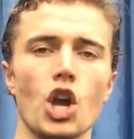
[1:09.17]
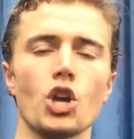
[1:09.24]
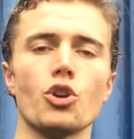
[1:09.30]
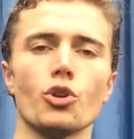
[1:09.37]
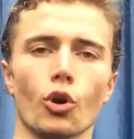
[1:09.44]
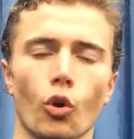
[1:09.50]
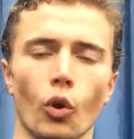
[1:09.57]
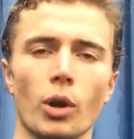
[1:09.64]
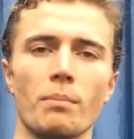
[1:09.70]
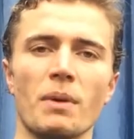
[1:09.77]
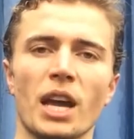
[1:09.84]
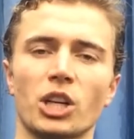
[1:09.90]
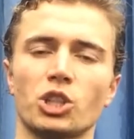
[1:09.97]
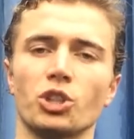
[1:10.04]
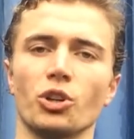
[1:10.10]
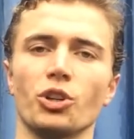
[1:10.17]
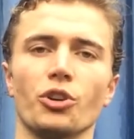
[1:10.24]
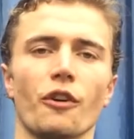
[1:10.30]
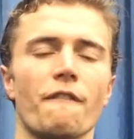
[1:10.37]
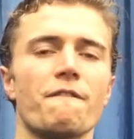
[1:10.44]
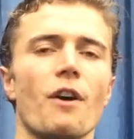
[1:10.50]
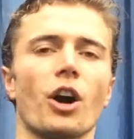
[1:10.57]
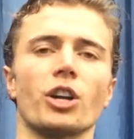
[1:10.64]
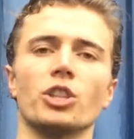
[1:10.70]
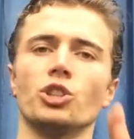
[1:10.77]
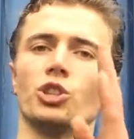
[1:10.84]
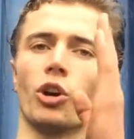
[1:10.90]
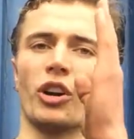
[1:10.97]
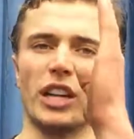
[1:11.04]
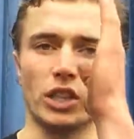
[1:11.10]
You're going to make sure your fucking
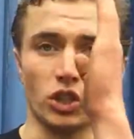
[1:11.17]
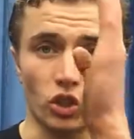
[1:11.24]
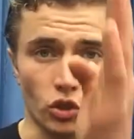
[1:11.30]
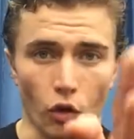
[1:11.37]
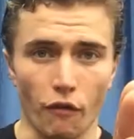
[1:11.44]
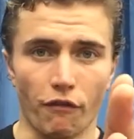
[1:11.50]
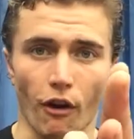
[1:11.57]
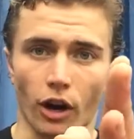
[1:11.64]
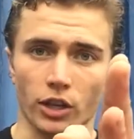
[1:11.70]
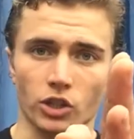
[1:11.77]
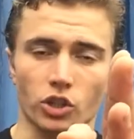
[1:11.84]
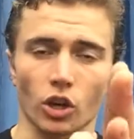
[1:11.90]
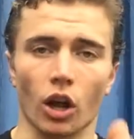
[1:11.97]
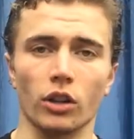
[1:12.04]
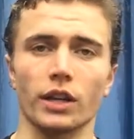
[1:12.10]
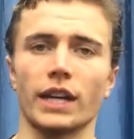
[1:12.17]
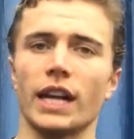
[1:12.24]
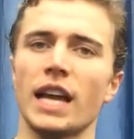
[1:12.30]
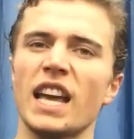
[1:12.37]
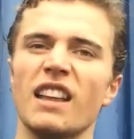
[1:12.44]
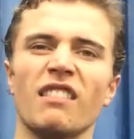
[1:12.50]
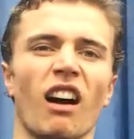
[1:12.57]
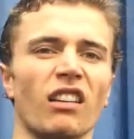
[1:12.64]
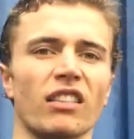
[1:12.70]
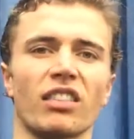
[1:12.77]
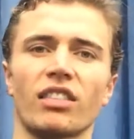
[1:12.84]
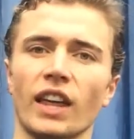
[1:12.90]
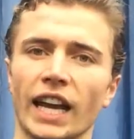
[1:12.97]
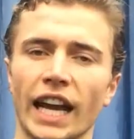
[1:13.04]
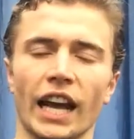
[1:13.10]
journey is so fucking solid, not a
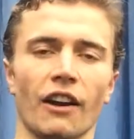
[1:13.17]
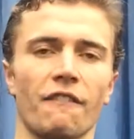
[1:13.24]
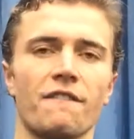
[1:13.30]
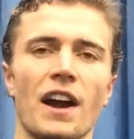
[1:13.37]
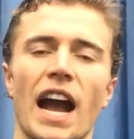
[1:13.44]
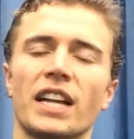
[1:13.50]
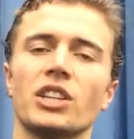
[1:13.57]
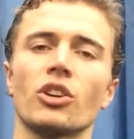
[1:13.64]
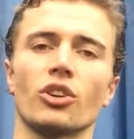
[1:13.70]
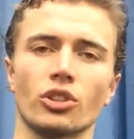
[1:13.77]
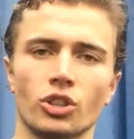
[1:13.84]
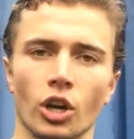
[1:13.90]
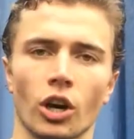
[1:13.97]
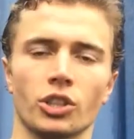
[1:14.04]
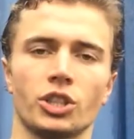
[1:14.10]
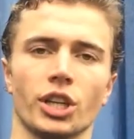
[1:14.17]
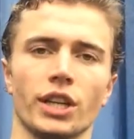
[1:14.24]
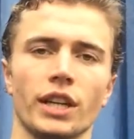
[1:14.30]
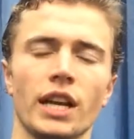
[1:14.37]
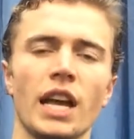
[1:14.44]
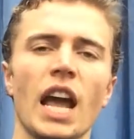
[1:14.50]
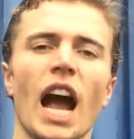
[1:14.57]
thing can affect it or touch it,